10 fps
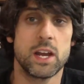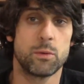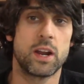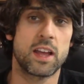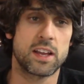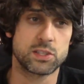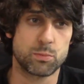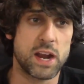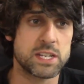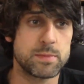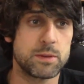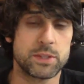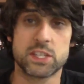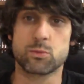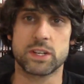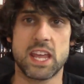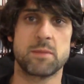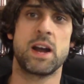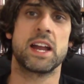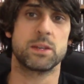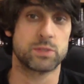What uh, surprised me when this one came on,